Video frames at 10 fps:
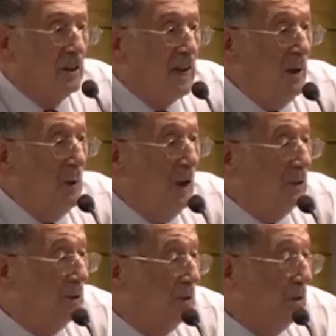They
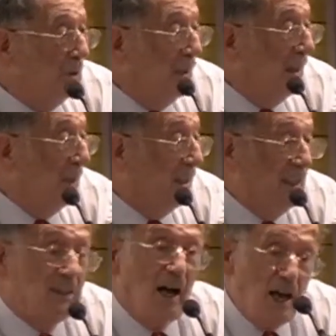want to
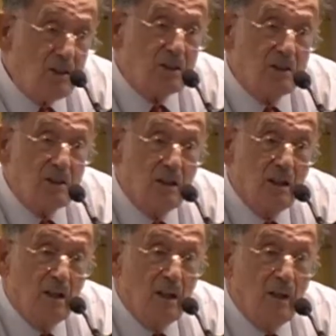eliminate us.
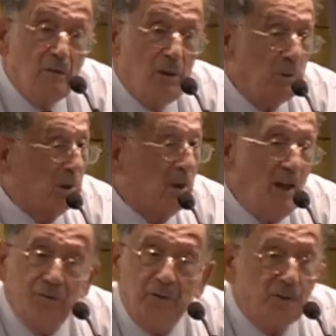We would
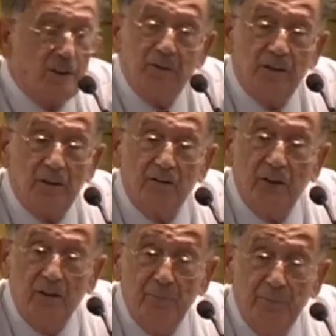love to get rid of
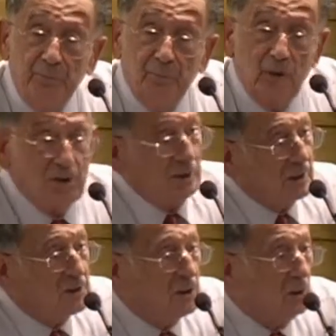them. So
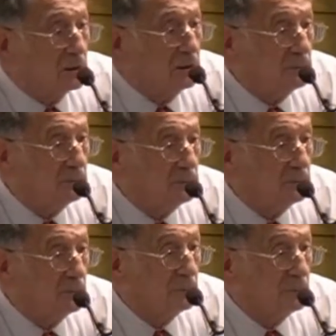let's talk.
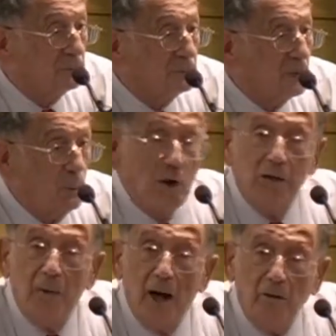What
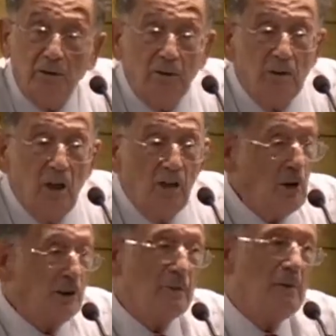about?
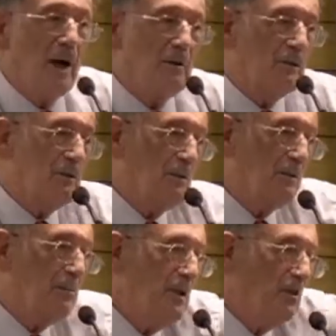Not
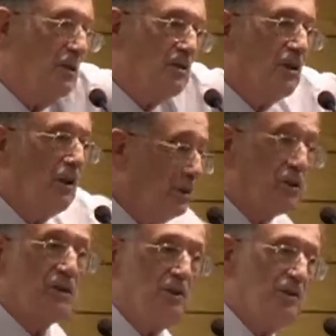about peaceful
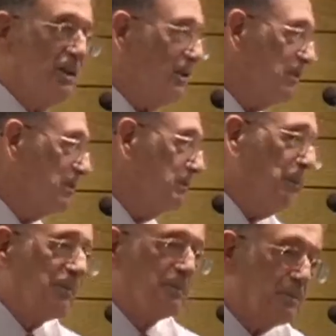solutions. That's
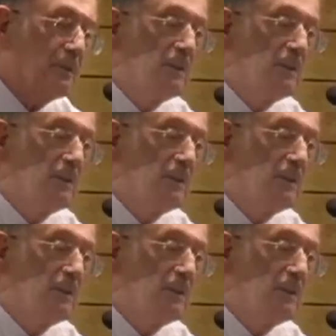impossible.